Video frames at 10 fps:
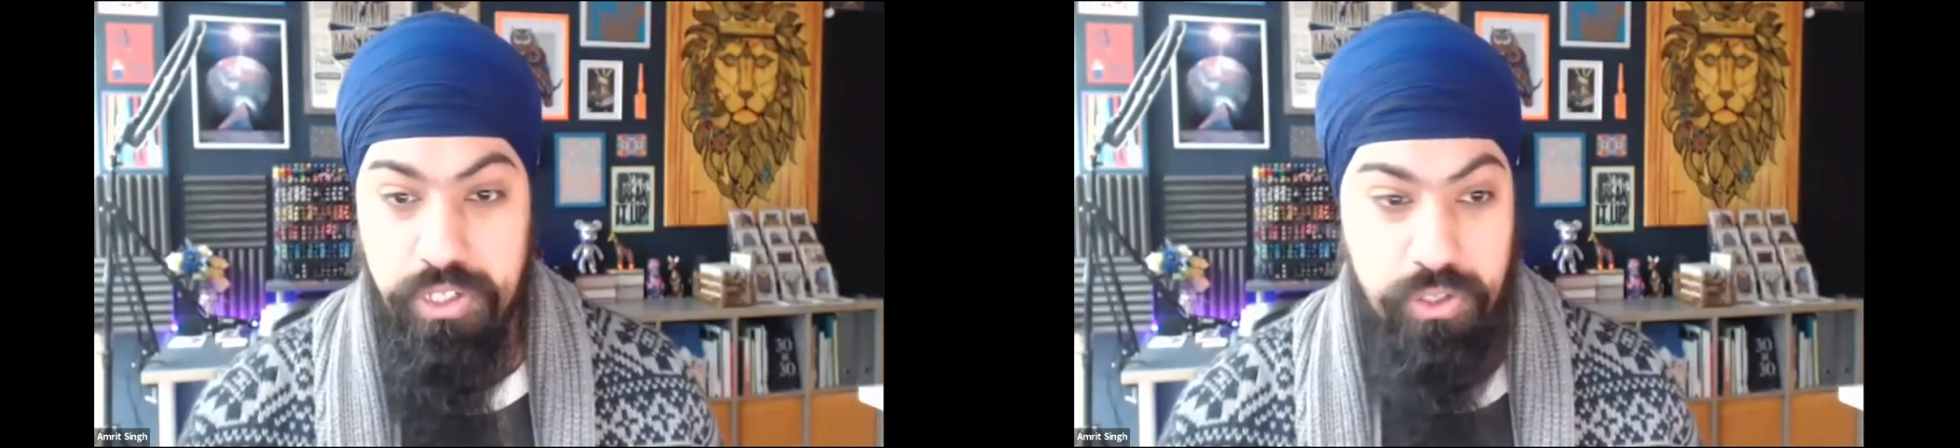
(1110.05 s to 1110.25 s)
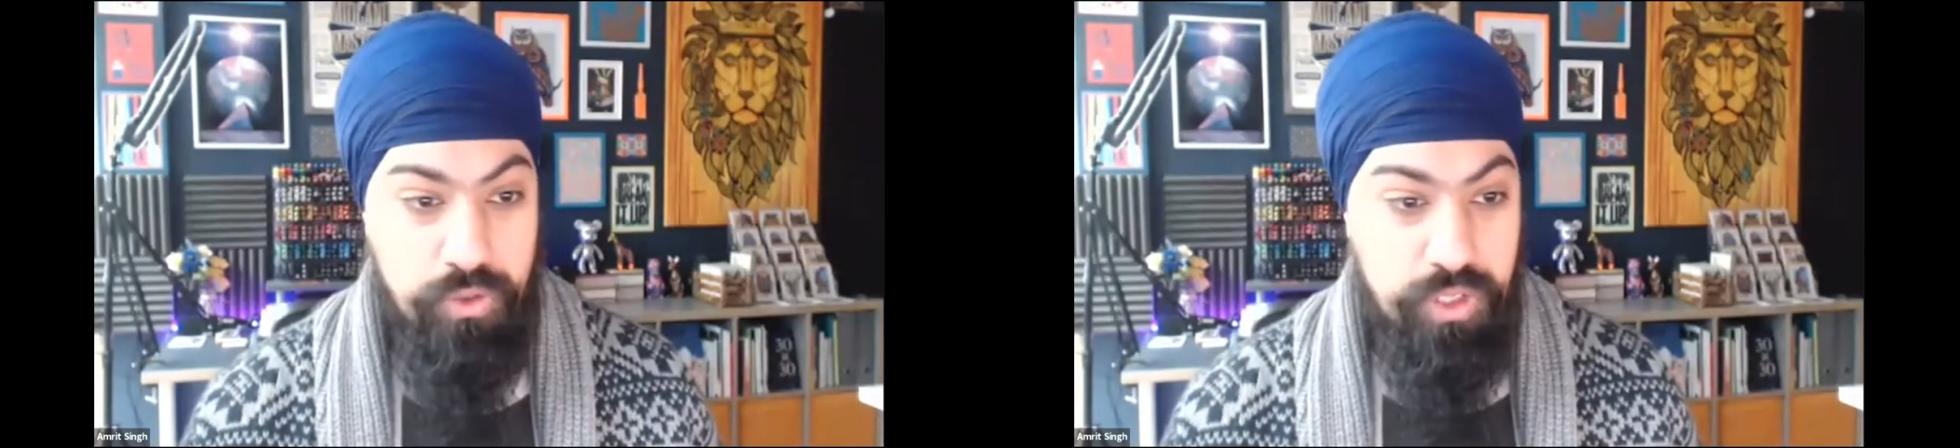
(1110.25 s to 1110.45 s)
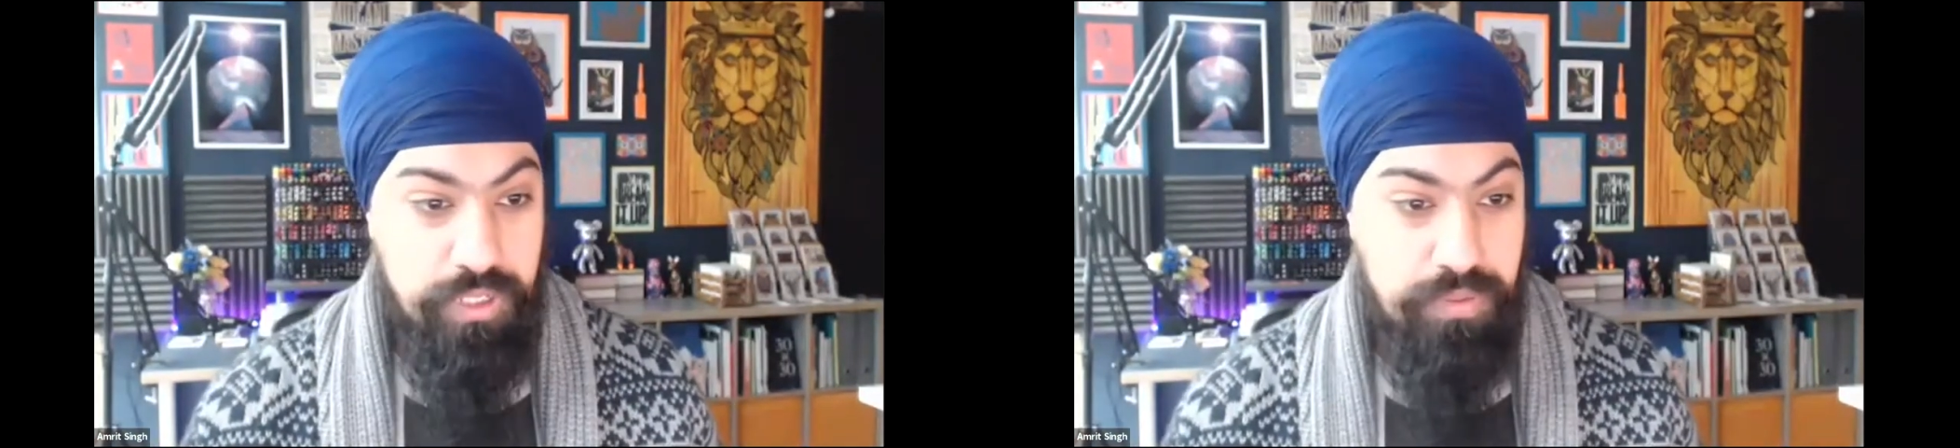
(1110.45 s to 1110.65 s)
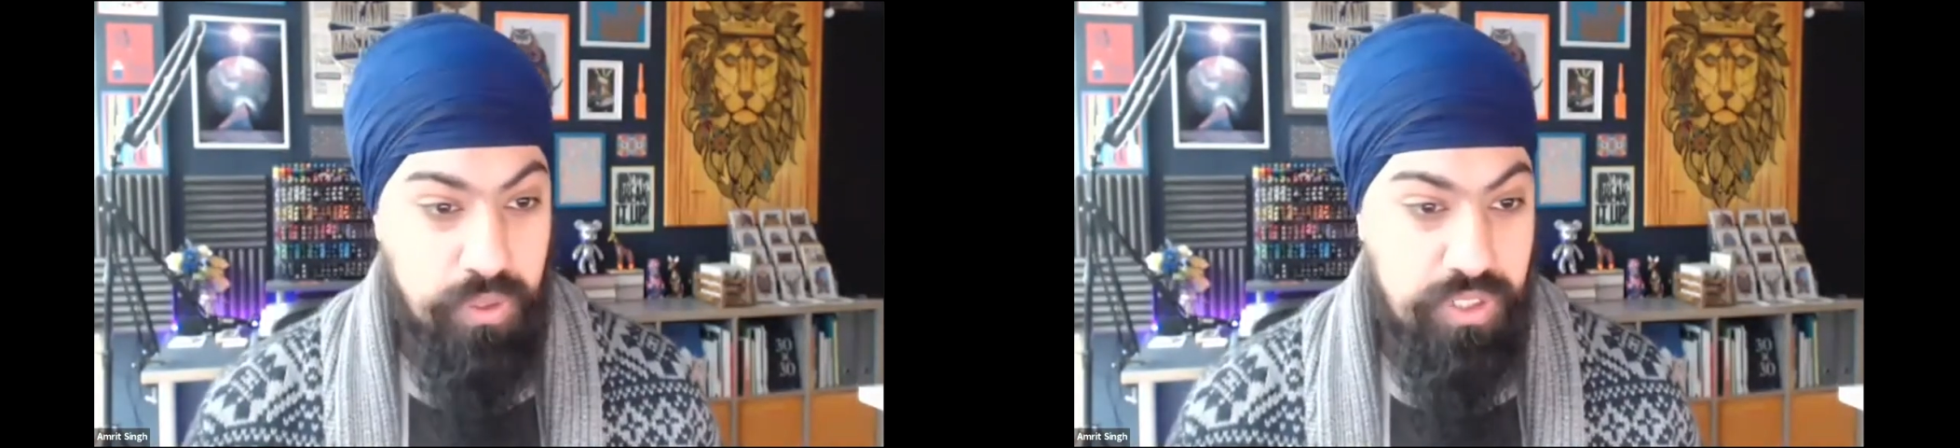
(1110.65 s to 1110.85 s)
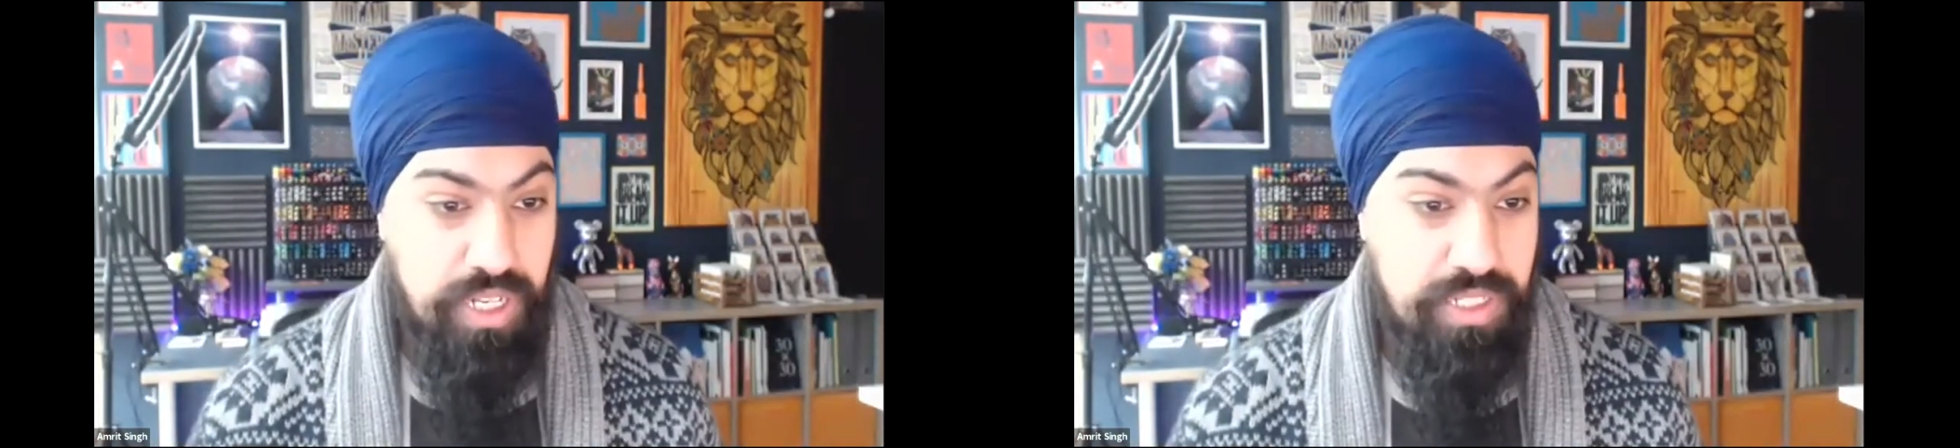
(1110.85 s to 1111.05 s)
during this
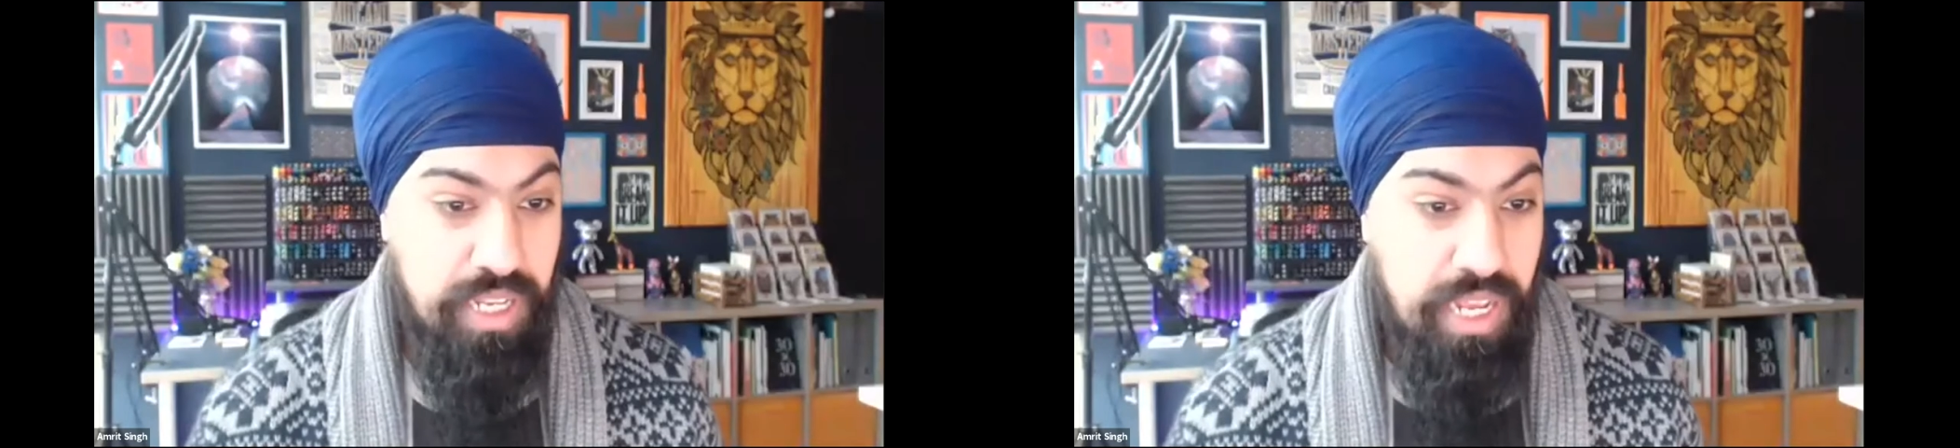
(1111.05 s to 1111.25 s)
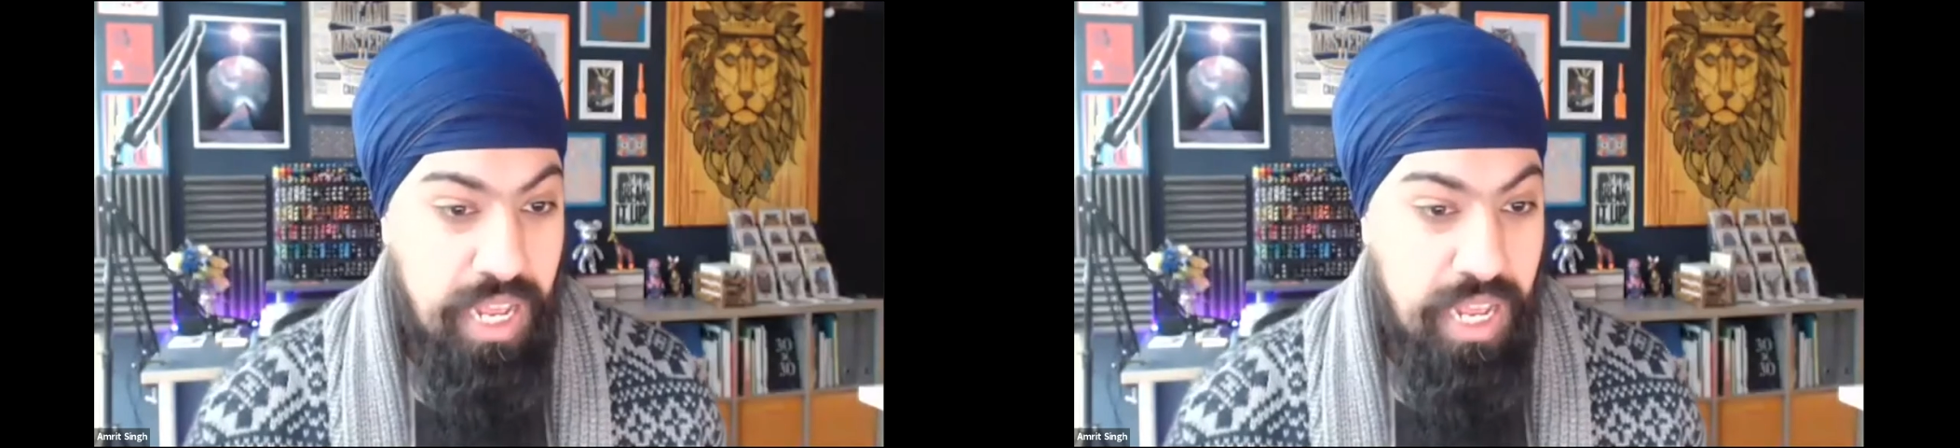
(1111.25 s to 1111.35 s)
process.